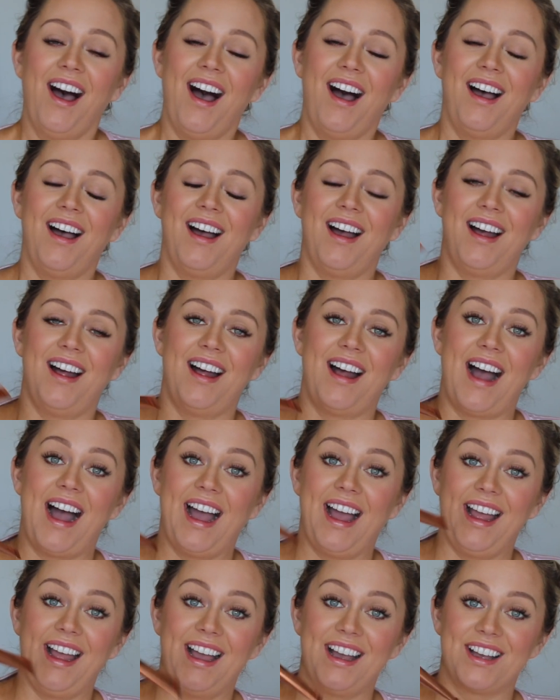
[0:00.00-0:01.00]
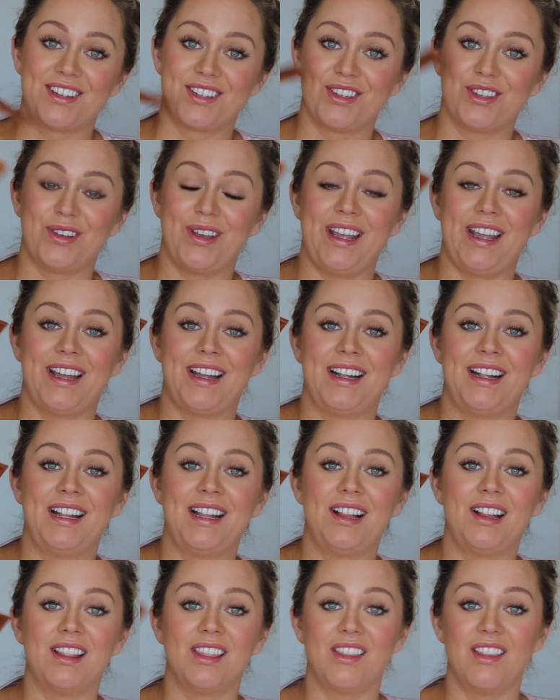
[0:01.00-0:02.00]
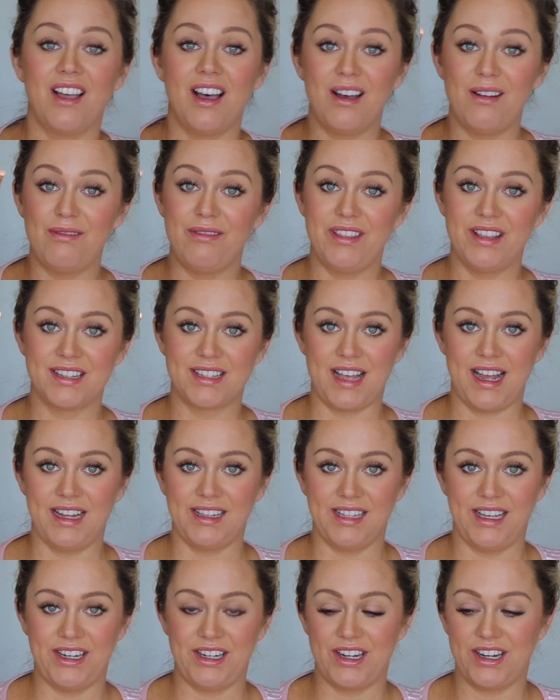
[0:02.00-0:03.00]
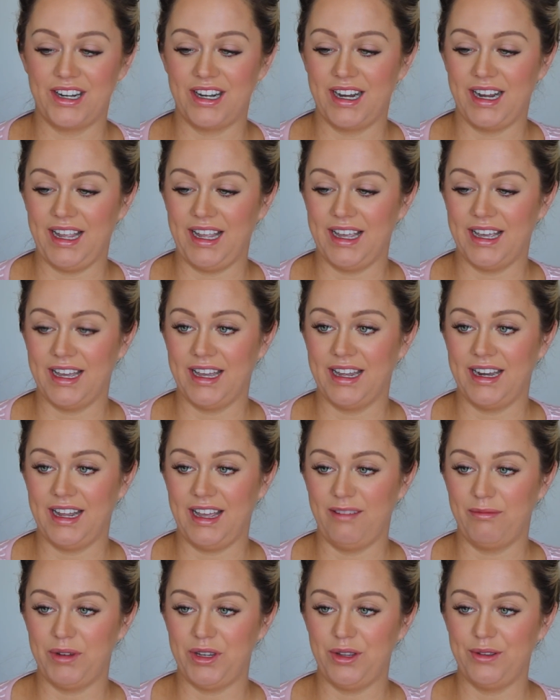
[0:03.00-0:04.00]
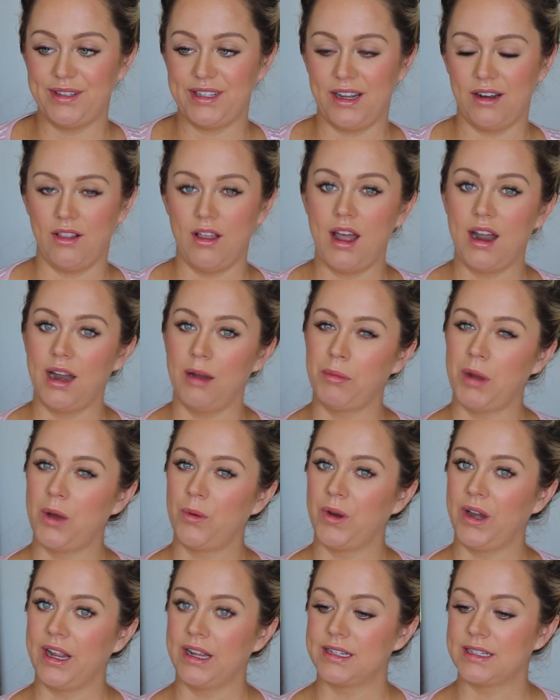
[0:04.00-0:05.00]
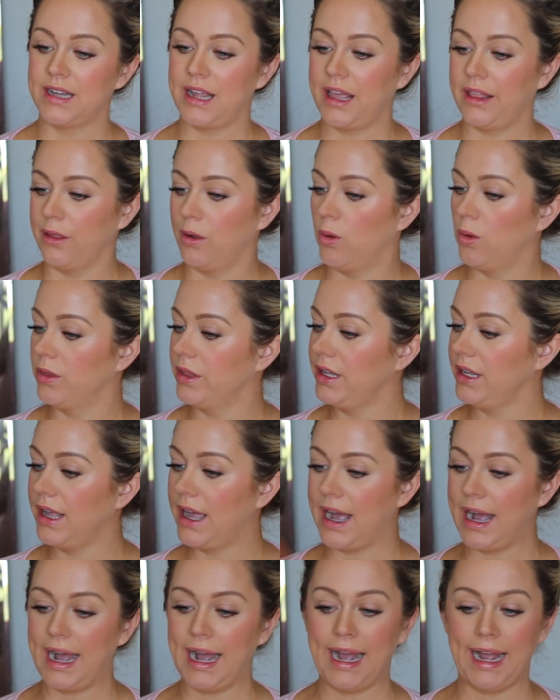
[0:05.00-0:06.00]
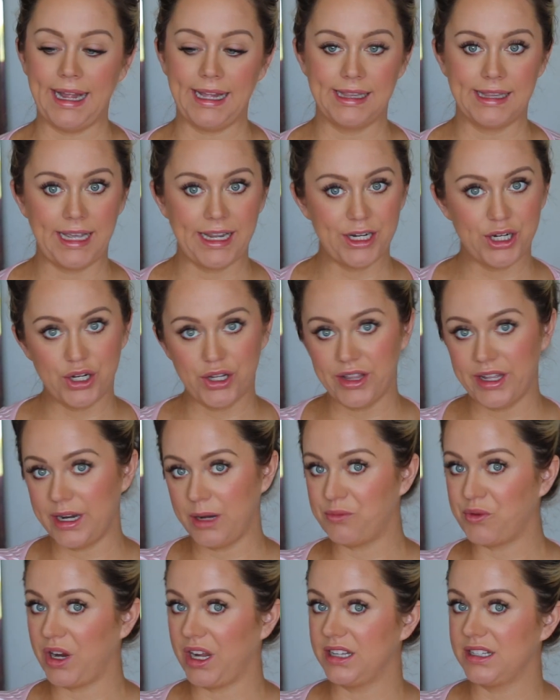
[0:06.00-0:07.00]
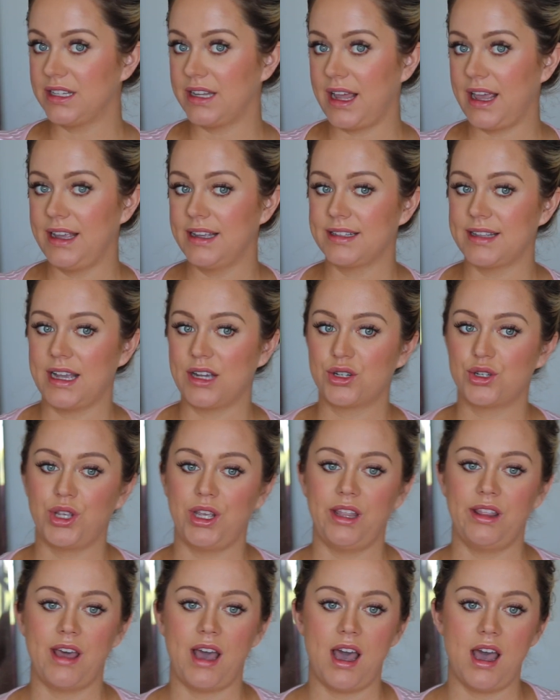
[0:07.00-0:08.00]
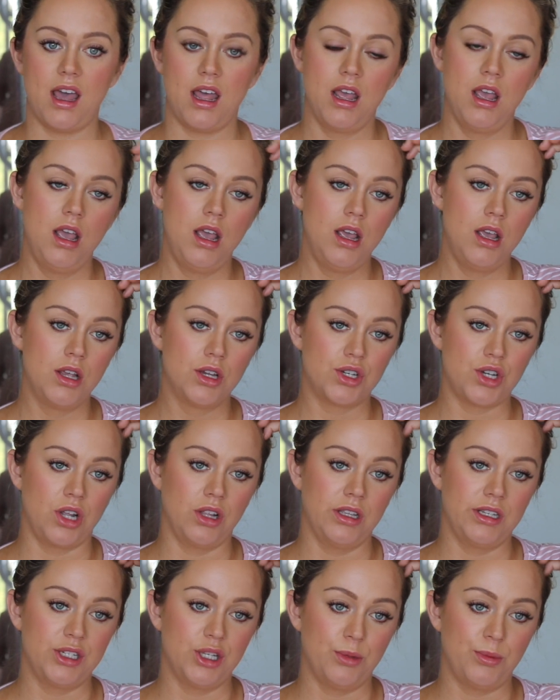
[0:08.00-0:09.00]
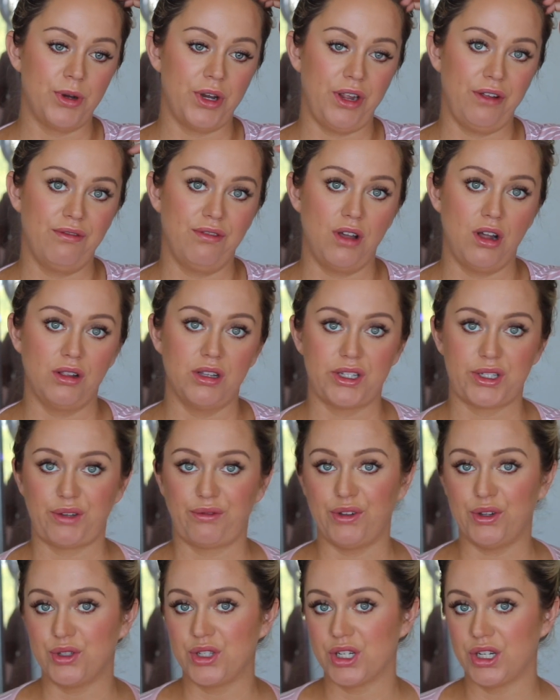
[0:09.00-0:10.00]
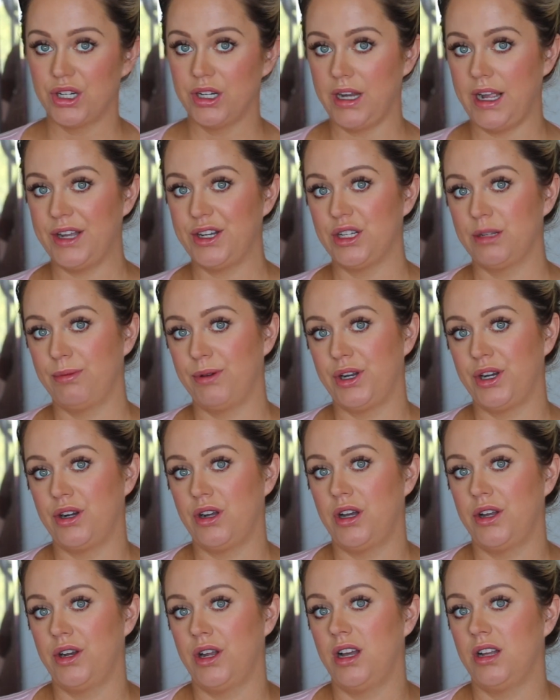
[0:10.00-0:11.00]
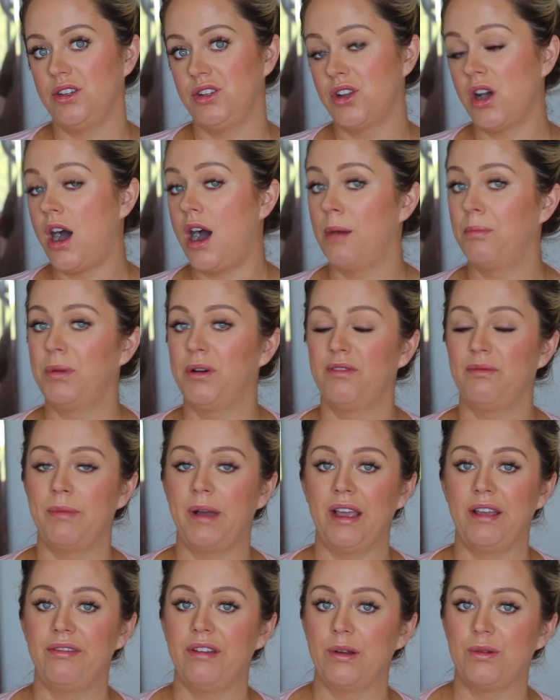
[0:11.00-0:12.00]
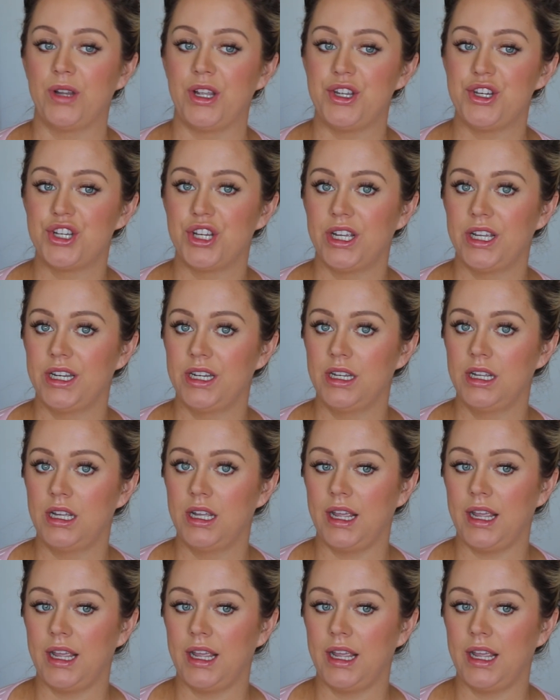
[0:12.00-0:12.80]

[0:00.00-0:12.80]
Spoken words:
I actually love this highlighter and I've been using it a lot. I'm not wearing it today. The only highlighter that I'm wearing today is actually that Charlotte Tilbury Flawless Filter. I just put it on top of my foundation